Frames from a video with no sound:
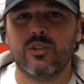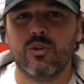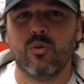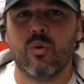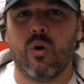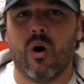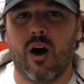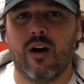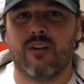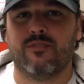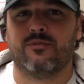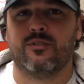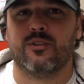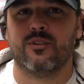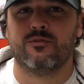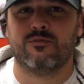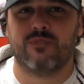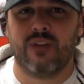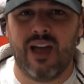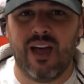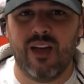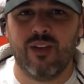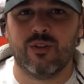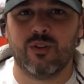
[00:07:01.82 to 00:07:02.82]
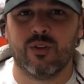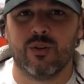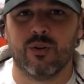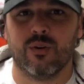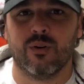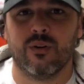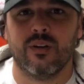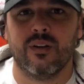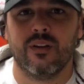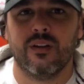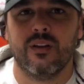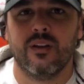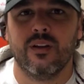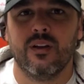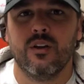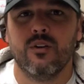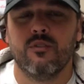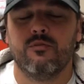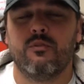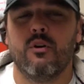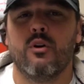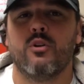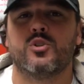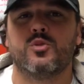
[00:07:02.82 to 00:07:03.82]
you offered value.
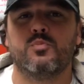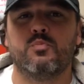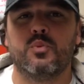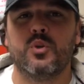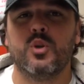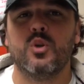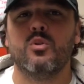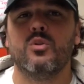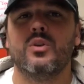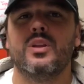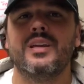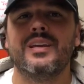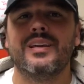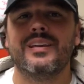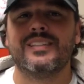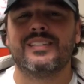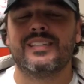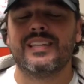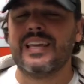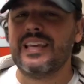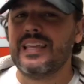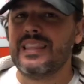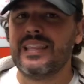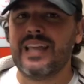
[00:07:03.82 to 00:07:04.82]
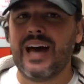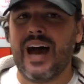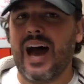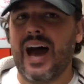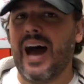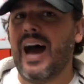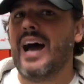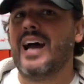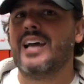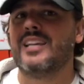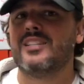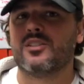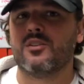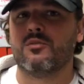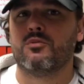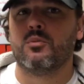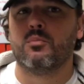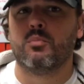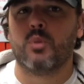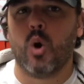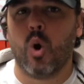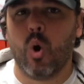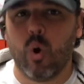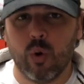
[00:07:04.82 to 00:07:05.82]
Folks, beauty is in the eyes of the
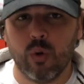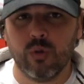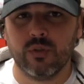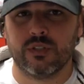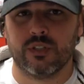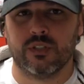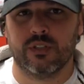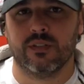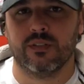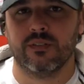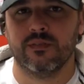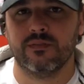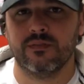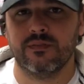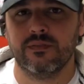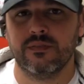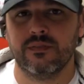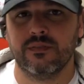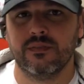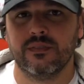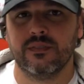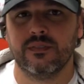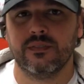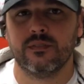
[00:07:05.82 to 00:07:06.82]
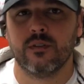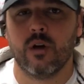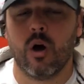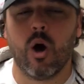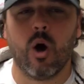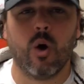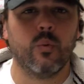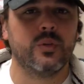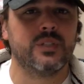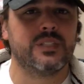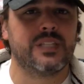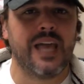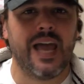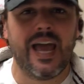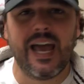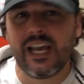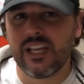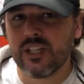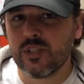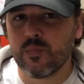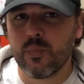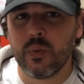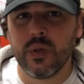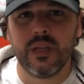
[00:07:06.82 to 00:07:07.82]
beholder. Always
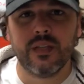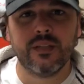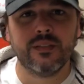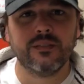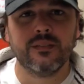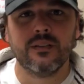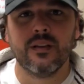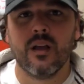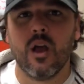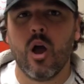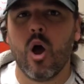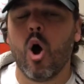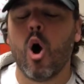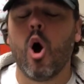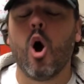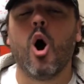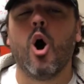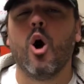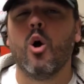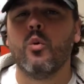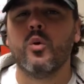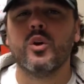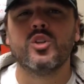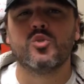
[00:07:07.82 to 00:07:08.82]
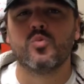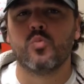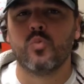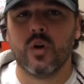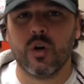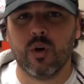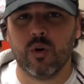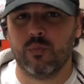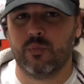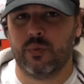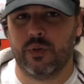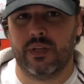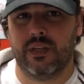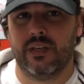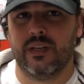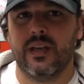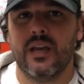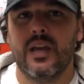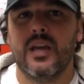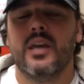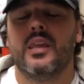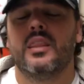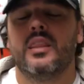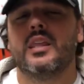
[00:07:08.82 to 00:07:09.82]
has been, always will be.
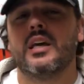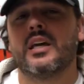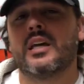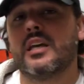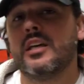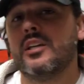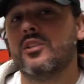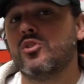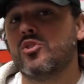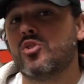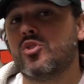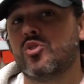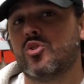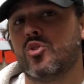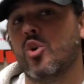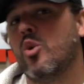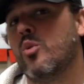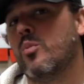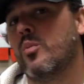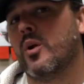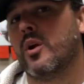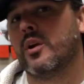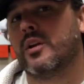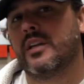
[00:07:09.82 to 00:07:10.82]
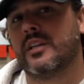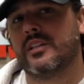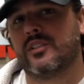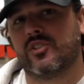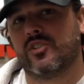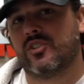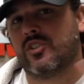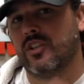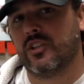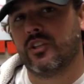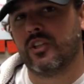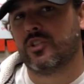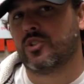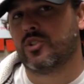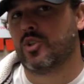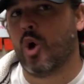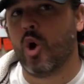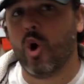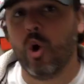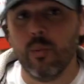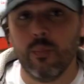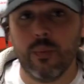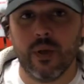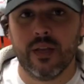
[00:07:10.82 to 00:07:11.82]
The consumer gets to
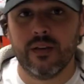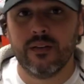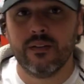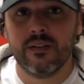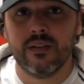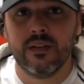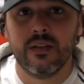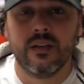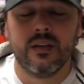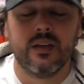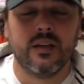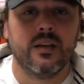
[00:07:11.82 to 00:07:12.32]
determine